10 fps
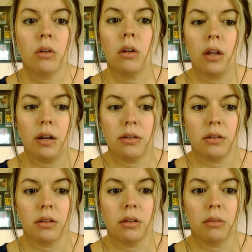And it's
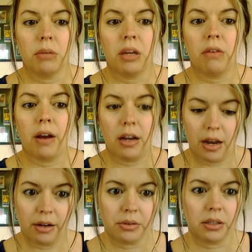alarming you right
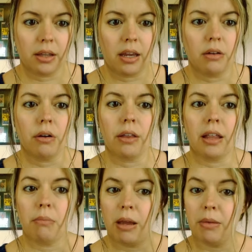now to let you know that
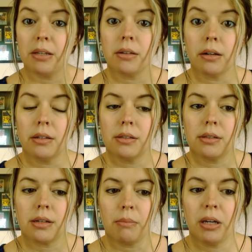the baby is on its
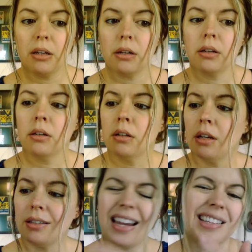stomach.
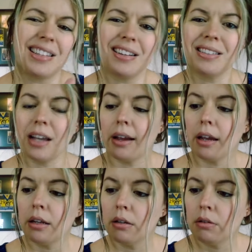It takes it a second.